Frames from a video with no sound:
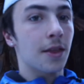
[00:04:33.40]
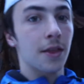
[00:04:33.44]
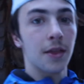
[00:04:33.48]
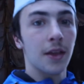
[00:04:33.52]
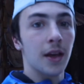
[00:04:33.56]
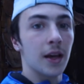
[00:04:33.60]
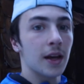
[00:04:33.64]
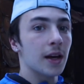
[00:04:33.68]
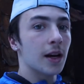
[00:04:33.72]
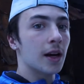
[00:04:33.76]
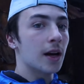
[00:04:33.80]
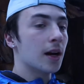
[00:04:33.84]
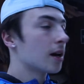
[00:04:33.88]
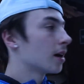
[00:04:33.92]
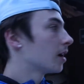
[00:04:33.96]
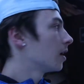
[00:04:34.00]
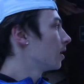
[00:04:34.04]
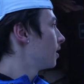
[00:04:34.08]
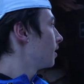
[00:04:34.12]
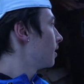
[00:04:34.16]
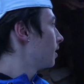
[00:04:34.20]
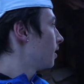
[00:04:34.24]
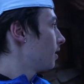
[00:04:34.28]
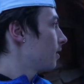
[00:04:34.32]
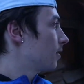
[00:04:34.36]
think
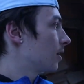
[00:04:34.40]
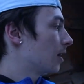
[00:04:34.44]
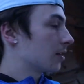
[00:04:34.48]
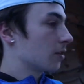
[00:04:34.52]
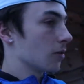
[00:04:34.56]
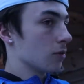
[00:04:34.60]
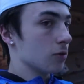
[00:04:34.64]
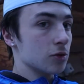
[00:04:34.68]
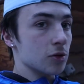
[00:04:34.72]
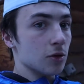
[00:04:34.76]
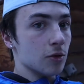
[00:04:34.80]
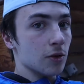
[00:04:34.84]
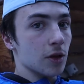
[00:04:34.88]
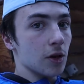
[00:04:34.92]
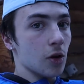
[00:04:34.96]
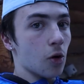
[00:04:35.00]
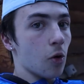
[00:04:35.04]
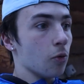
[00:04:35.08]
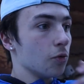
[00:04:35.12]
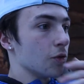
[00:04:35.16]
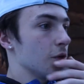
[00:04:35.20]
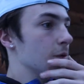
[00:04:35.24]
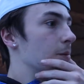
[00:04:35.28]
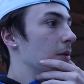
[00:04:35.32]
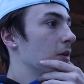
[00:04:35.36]
that those are the
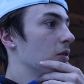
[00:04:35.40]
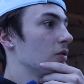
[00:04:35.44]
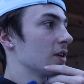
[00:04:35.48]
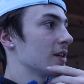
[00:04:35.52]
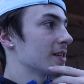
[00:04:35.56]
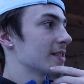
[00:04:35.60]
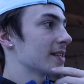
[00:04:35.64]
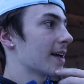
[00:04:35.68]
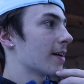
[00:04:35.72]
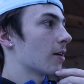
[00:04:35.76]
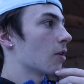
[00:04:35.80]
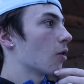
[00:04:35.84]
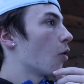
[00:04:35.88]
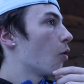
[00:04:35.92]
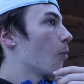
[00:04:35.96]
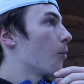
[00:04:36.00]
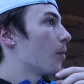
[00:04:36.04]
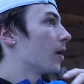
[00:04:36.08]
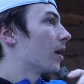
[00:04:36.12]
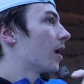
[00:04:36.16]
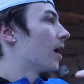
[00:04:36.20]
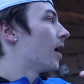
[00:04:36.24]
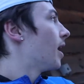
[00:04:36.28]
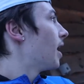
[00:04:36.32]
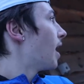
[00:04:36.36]
only buildings that are
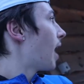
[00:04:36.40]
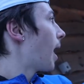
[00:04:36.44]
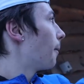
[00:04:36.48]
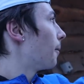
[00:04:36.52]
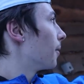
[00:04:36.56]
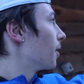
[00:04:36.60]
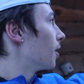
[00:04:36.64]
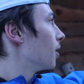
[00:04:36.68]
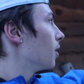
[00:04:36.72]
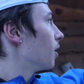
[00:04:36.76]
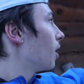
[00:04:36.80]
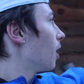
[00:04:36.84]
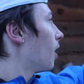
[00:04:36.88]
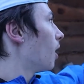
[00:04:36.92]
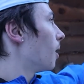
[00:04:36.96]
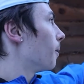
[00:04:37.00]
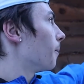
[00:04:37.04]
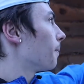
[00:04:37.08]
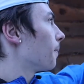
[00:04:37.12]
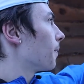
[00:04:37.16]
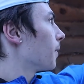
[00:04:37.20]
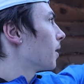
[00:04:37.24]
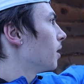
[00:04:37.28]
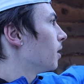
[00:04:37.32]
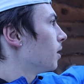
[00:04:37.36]
open. I'm going to
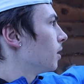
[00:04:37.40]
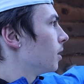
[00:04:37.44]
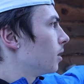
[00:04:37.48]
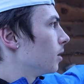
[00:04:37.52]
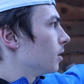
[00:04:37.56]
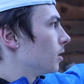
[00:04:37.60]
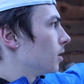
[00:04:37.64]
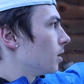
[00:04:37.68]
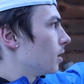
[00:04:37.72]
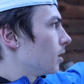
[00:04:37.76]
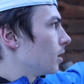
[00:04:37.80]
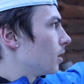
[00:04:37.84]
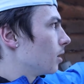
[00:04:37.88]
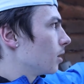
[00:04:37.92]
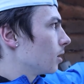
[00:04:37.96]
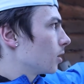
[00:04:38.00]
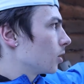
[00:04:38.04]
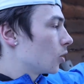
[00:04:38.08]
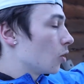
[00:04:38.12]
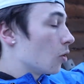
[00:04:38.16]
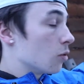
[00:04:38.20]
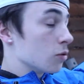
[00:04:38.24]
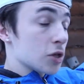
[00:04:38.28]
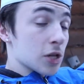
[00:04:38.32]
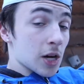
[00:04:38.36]
um
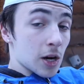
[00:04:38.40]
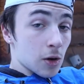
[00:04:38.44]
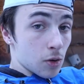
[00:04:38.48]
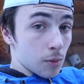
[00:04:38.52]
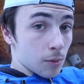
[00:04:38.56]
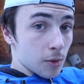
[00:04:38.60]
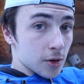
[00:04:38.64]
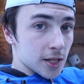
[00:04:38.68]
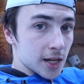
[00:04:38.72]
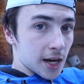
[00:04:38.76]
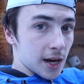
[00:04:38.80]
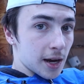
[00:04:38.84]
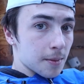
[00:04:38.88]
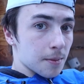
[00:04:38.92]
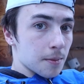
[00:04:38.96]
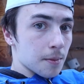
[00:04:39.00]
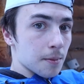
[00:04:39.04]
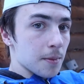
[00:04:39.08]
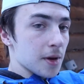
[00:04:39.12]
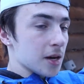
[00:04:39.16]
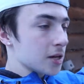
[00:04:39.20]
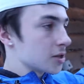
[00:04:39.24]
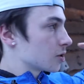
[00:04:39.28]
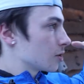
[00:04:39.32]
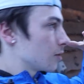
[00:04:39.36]
go check one more time,
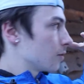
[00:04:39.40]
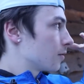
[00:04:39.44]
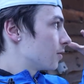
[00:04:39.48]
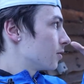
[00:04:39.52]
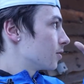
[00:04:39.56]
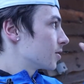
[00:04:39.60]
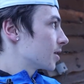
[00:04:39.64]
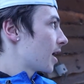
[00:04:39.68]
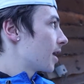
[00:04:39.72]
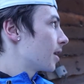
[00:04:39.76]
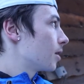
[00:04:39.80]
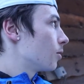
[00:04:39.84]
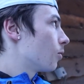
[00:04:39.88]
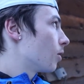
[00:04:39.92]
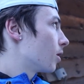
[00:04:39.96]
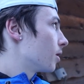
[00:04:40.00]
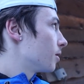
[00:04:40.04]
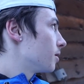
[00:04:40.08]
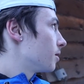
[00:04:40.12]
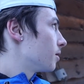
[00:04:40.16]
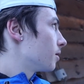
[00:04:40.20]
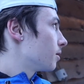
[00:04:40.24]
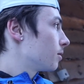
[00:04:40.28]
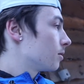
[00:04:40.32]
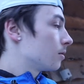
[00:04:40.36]
make sure if there's
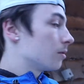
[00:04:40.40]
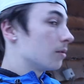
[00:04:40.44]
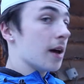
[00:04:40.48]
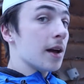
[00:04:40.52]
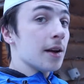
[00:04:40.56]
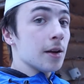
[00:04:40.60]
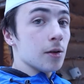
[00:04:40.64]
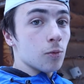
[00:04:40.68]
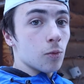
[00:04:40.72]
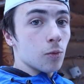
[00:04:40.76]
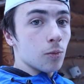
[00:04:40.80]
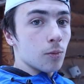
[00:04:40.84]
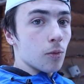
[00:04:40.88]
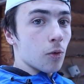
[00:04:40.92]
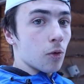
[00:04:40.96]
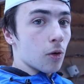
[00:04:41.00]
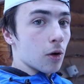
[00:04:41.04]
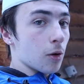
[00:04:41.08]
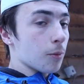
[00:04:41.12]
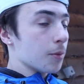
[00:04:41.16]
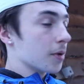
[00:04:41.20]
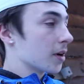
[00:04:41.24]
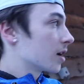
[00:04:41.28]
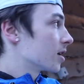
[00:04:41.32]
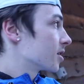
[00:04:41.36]
anyone any
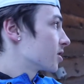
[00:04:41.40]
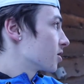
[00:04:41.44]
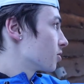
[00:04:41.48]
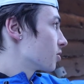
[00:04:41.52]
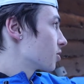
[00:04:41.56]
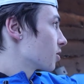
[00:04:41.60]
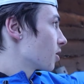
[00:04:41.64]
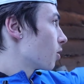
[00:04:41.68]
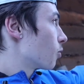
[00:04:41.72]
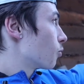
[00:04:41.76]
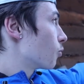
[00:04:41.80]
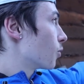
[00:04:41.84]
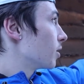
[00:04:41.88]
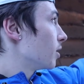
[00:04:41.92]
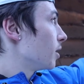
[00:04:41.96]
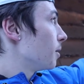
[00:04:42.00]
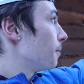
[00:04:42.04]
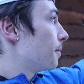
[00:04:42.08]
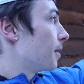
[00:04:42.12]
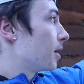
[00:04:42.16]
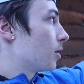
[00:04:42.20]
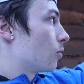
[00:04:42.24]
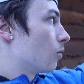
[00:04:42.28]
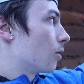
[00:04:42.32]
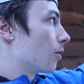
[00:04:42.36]
more open because there's a really
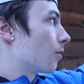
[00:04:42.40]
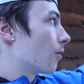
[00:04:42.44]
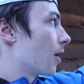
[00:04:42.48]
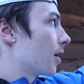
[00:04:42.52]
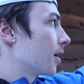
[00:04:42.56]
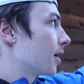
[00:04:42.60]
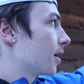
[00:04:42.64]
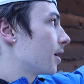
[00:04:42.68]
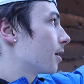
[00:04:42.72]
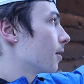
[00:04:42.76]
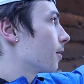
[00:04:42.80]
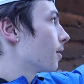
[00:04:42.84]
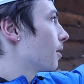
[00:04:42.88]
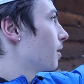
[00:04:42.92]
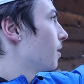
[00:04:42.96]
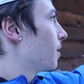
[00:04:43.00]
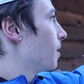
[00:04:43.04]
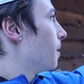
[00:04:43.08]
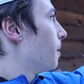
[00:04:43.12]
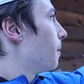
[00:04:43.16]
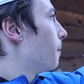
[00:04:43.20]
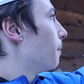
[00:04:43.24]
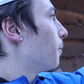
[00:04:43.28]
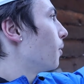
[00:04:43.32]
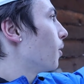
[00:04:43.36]
big one right here.
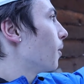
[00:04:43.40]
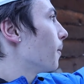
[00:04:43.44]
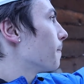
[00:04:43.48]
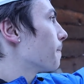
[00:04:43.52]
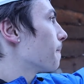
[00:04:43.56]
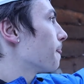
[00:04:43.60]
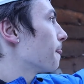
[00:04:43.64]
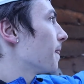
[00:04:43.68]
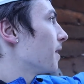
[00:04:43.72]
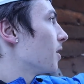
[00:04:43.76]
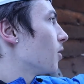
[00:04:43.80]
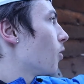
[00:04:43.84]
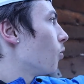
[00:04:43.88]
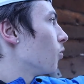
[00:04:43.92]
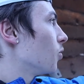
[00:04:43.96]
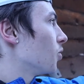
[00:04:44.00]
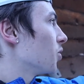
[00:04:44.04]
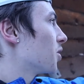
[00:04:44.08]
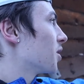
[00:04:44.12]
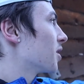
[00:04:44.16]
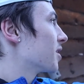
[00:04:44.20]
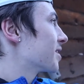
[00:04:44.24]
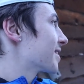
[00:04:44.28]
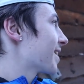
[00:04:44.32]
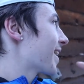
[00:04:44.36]
But the only
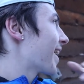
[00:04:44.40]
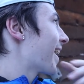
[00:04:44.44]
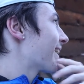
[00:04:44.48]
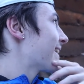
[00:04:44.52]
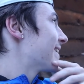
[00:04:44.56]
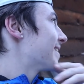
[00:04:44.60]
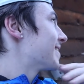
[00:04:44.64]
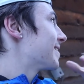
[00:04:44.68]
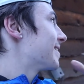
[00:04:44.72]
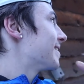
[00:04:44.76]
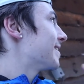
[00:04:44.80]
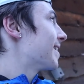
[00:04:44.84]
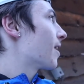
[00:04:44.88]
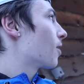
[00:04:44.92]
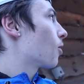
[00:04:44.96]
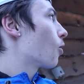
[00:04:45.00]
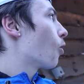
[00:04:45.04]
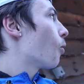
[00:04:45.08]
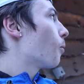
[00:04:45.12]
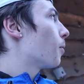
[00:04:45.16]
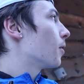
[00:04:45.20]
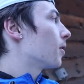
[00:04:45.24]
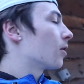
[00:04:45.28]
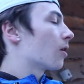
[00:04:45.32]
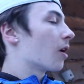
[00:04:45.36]
things that I can see that are
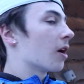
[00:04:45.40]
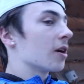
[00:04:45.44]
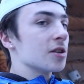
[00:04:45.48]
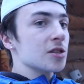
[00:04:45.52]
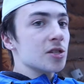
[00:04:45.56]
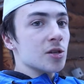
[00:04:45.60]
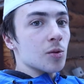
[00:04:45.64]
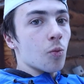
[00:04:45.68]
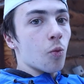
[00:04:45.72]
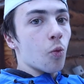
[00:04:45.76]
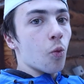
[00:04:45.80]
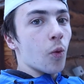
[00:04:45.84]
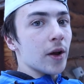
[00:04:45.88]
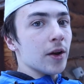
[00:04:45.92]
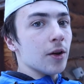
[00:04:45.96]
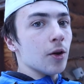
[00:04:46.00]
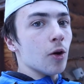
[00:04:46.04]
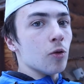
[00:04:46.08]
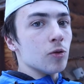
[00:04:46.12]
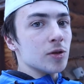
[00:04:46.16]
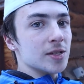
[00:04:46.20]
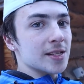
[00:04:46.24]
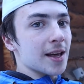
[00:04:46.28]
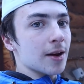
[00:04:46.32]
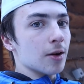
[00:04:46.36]
open are some
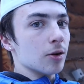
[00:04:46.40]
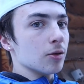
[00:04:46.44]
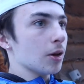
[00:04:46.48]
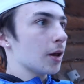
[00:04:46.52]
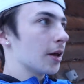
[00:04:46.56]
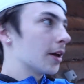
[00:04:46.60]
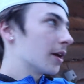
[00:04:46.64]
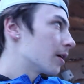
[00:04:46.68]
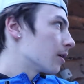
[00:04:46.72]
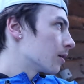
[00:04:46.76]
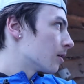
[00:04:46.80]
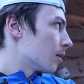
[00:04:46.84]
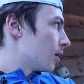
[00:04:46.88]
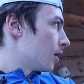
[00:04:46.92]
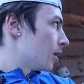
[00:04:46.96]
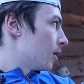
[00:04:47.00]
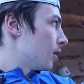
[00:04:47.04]
windows that are like